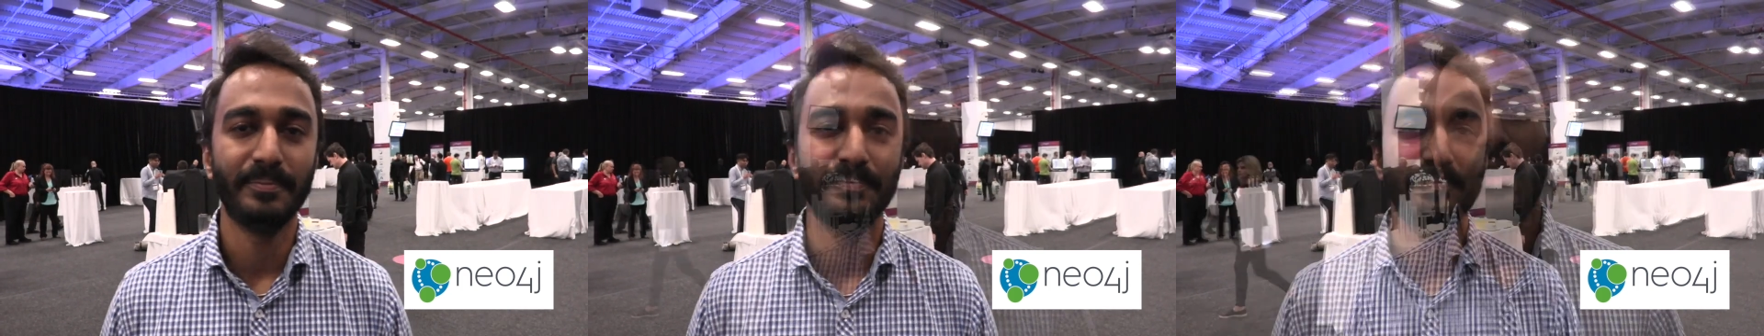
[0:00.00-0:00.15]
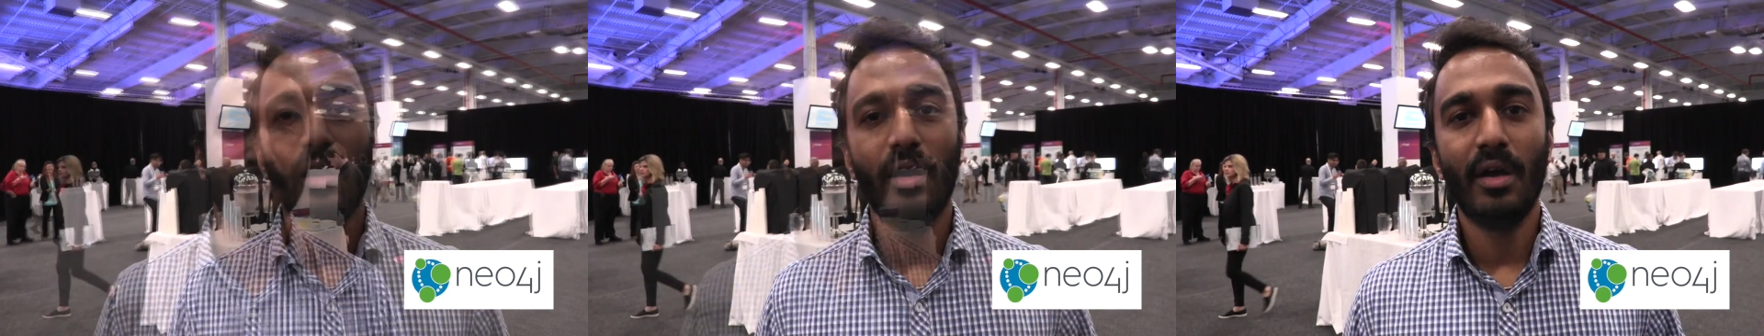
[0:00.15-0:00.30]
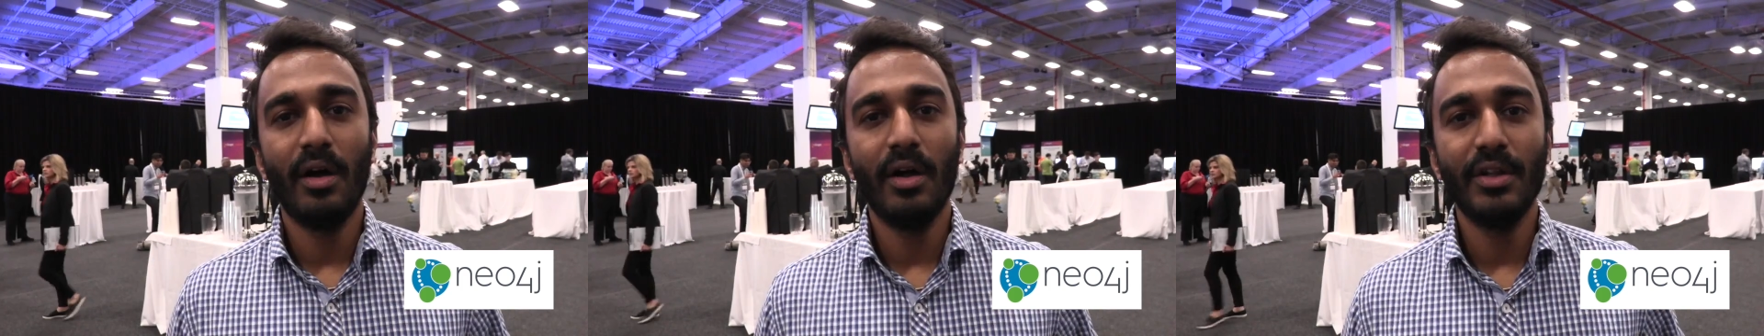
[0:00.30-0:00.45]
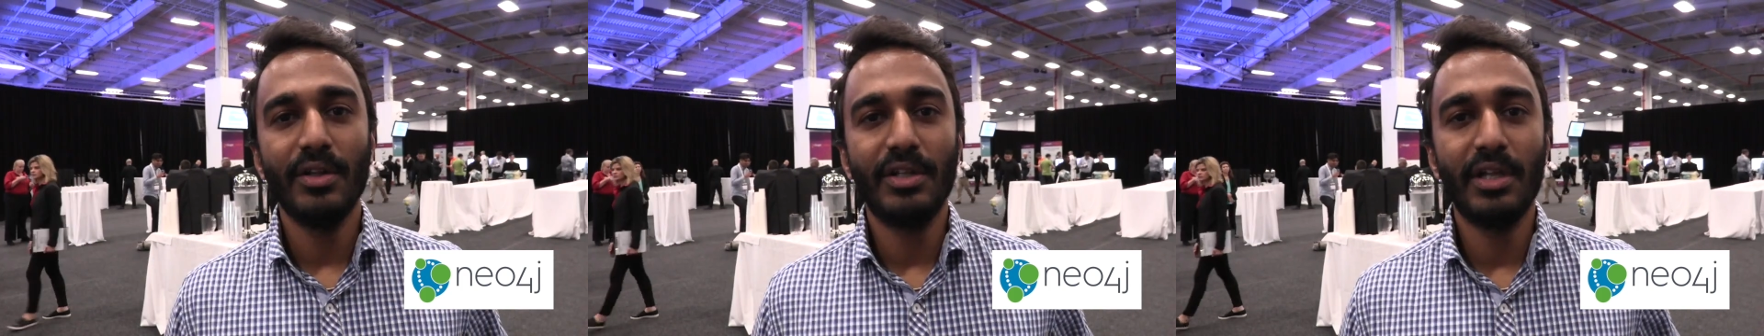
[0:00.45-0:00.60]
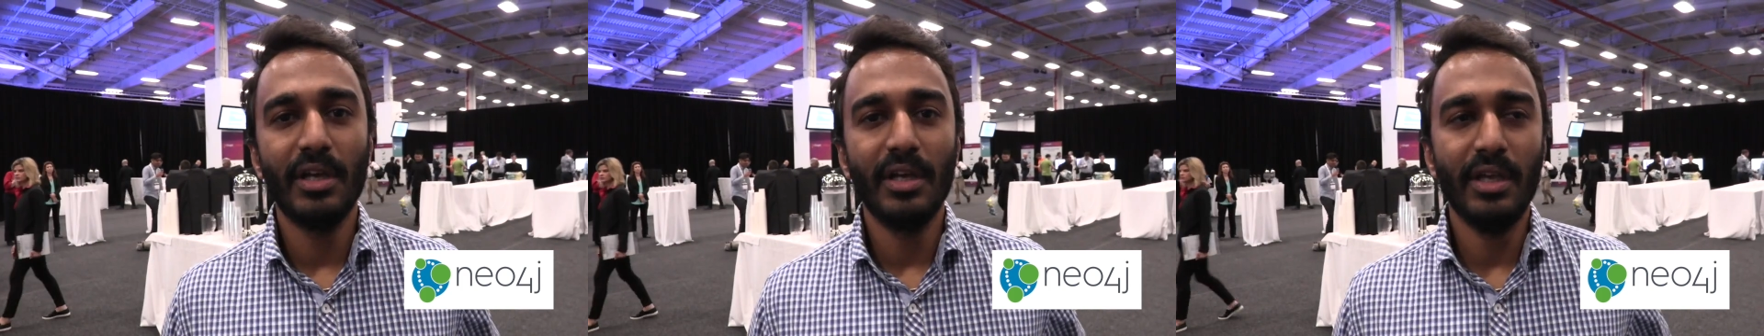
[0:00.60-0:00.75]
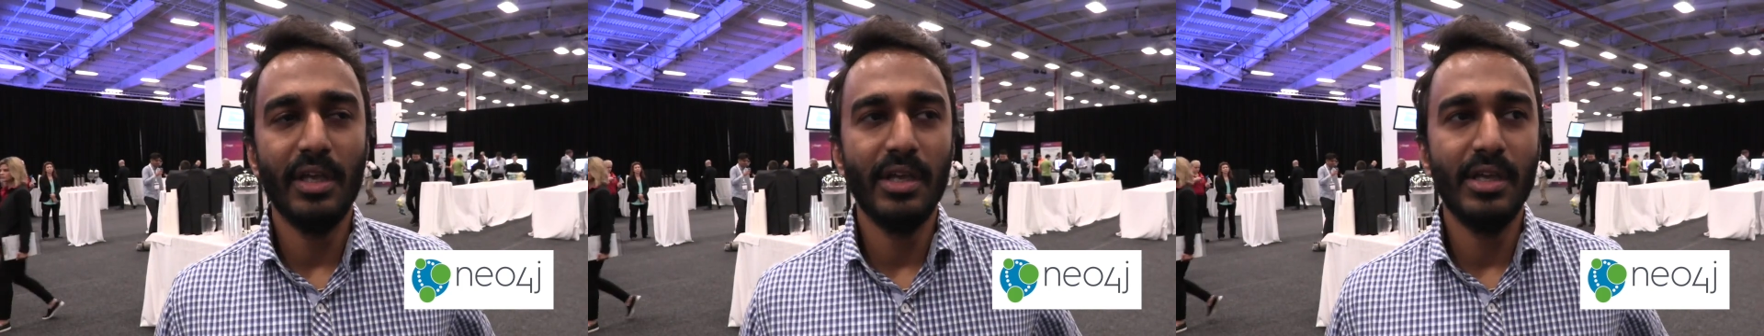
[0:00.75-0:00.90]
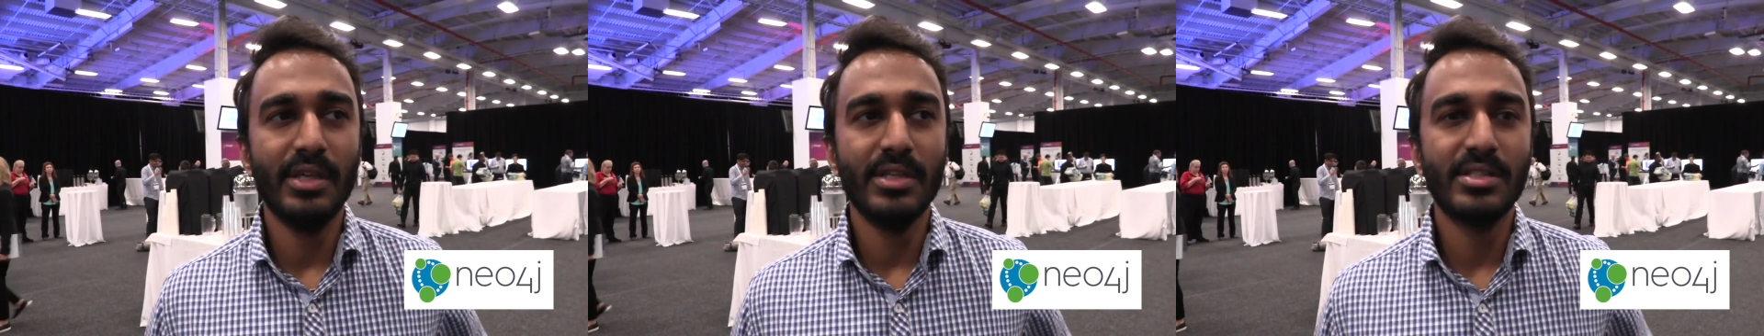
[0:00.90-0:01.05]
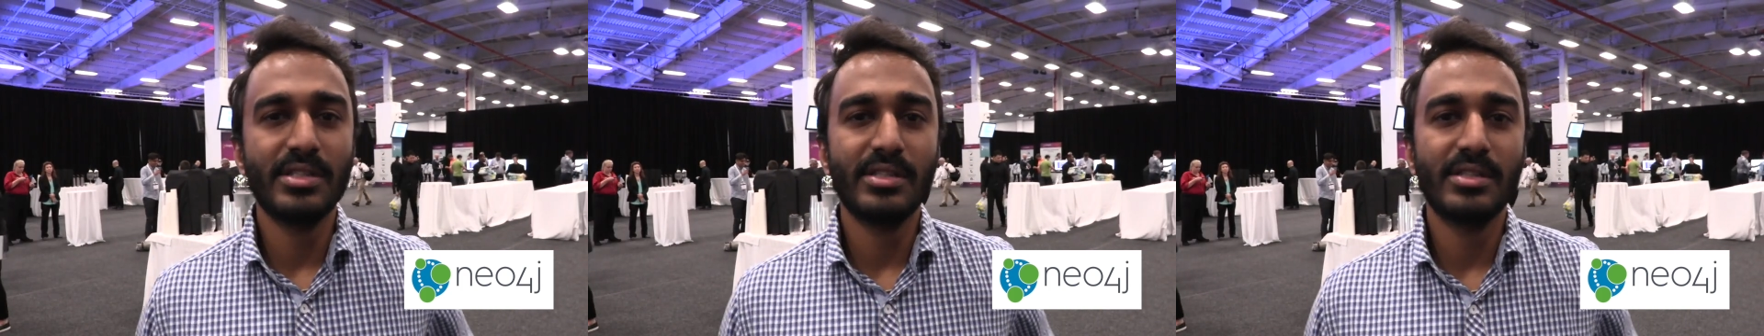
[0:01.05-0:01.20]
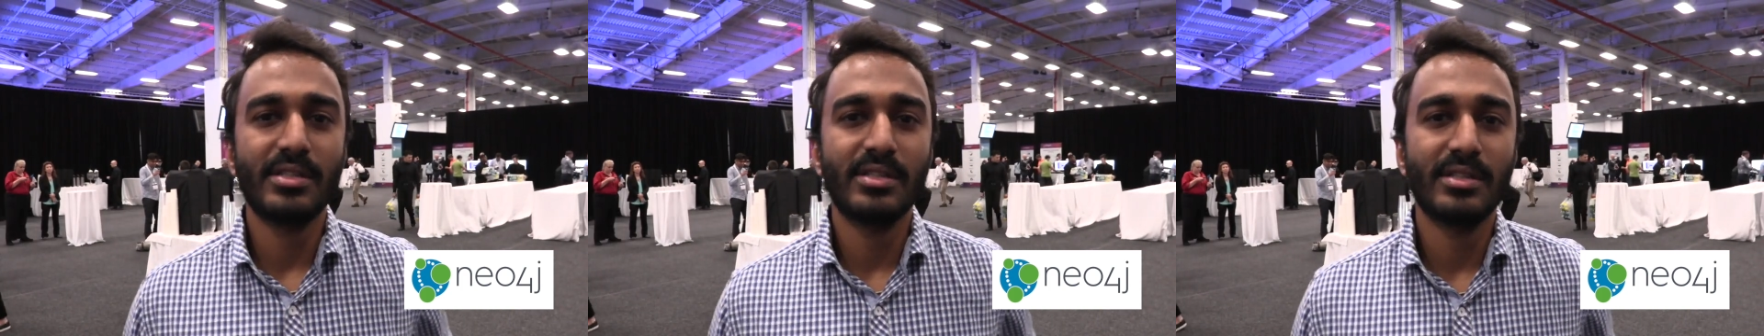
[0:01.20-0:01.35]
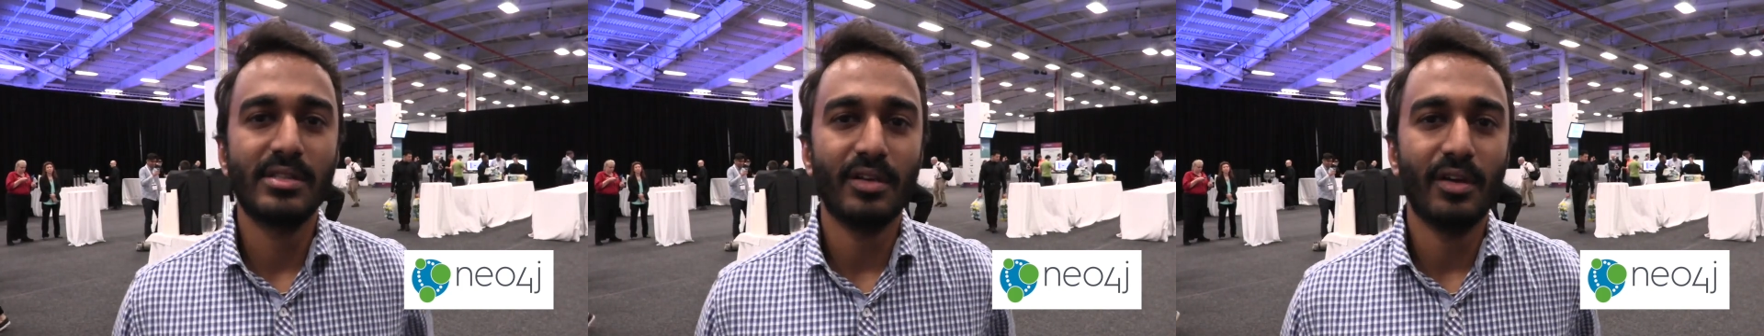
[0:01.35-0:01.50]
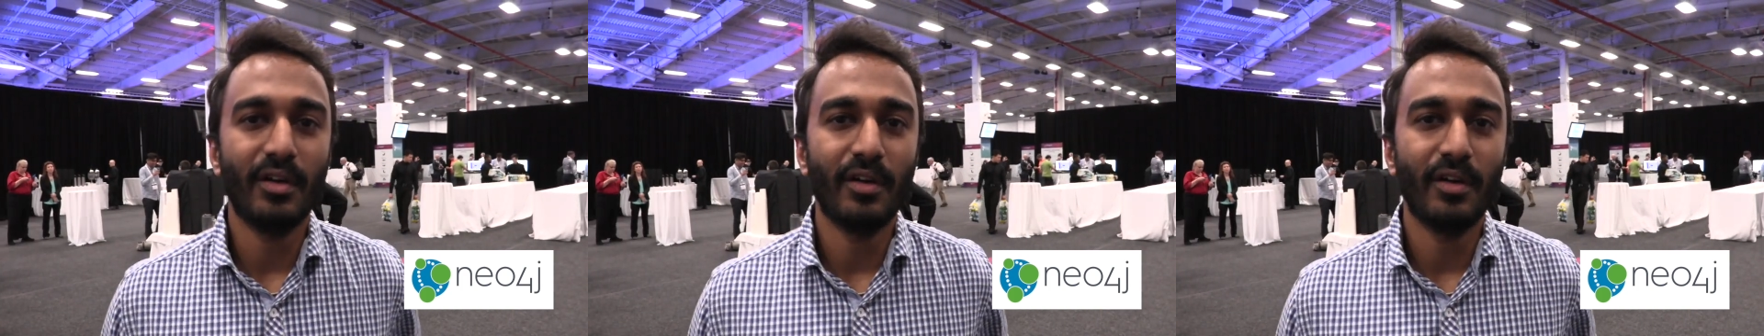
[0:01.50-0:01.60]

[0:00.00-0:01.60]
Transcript: Uh, the ease